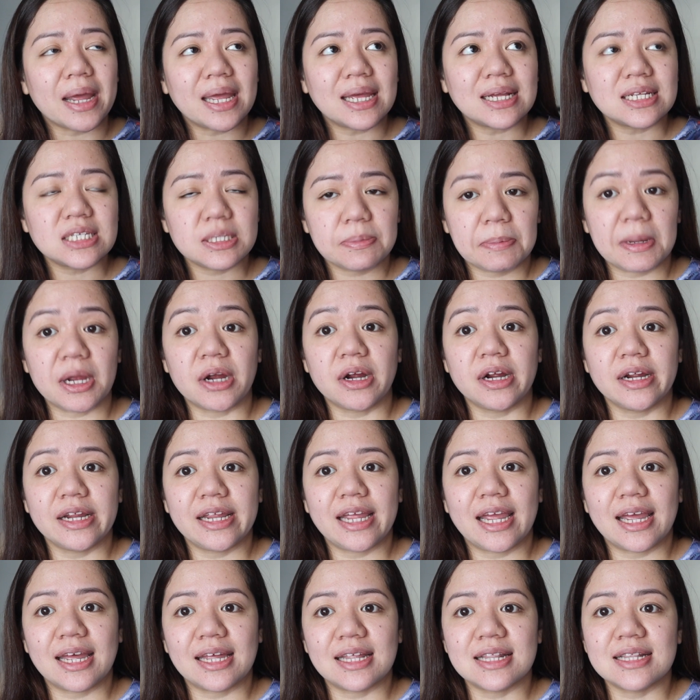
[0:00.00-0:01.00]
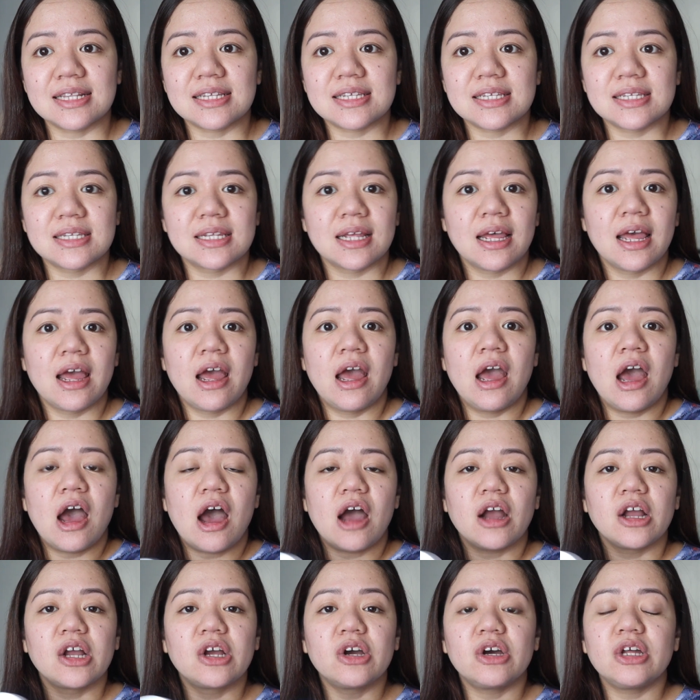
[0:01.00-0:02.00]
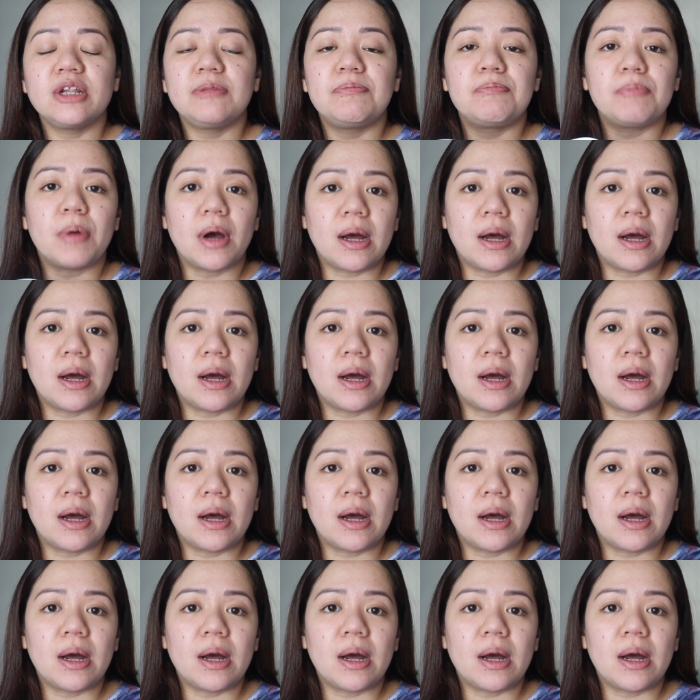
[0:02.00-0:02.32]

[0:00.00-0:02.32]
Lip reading: my experience, a good